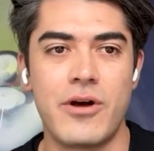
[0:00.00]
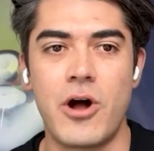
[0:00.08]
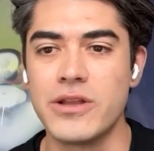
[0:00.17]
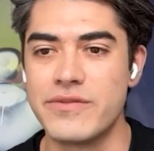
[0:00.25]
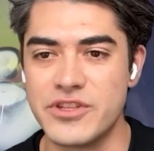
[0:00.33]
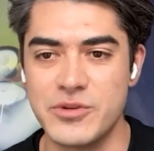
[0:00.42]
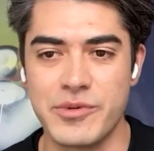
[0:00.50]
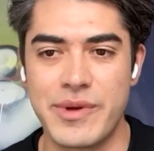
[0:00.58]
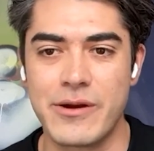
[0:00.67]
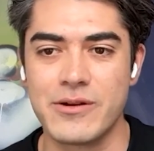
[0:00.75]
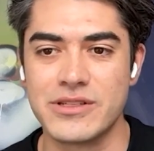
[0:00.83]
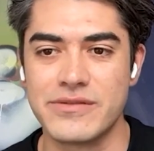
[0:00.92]
all of the
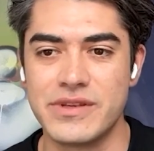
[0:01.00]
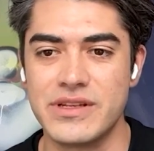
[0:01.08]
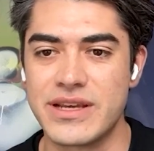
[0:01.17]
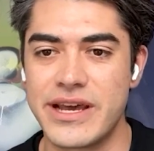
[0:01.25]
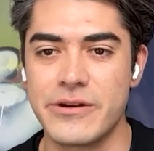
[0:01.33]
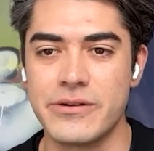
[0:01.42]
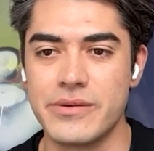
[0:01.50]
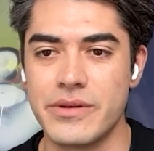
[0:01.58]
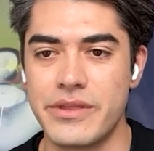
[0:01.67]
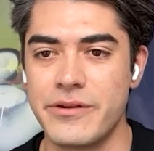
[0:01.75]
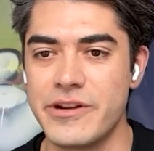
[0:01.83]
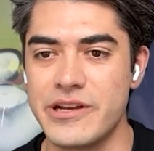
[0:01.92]
superpowers of the entire
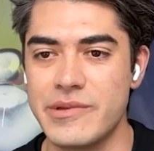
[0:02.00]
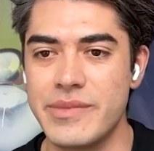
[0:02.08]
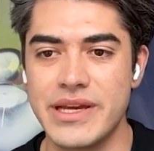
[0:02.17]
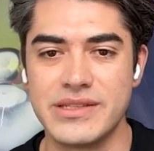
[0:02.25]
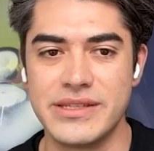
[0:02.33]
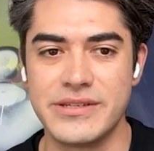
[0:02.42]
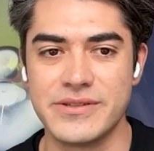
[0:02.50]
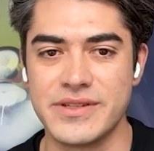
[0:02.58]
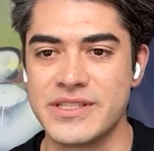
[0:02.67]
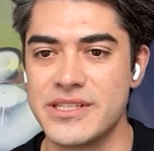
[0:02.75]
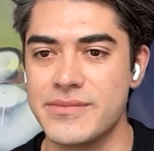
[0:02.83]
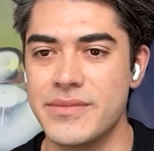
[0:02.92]
Ethereum and Base
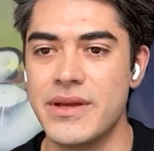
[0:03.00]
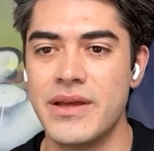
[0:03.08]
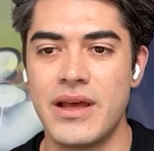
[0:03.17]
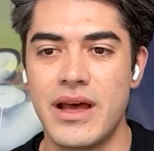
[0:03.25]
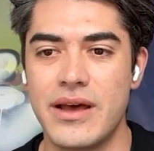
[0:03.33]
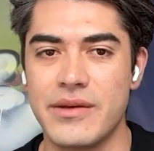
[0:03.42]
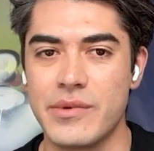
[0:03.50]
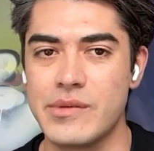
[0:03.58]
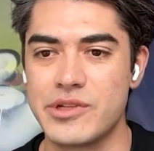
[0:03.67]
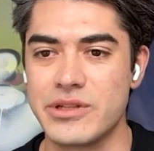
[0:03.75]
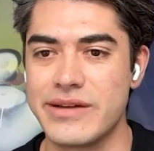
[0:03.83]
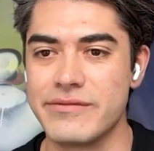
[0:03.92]
ecosystem that we're
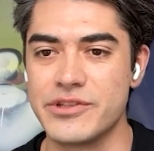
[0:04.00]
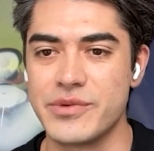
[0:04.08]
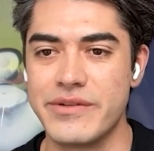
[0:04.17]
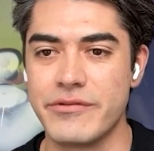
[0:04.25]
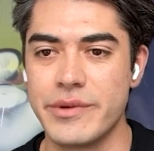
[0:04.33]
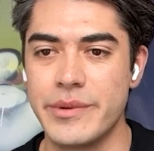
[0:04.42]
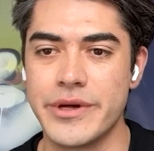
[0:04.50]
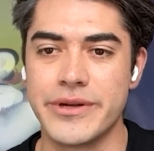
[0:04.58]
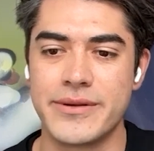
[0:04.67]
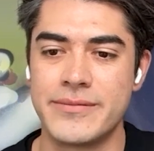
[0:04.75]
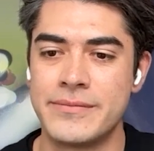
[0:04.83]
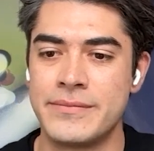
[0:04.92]
able to leverage whenever we want.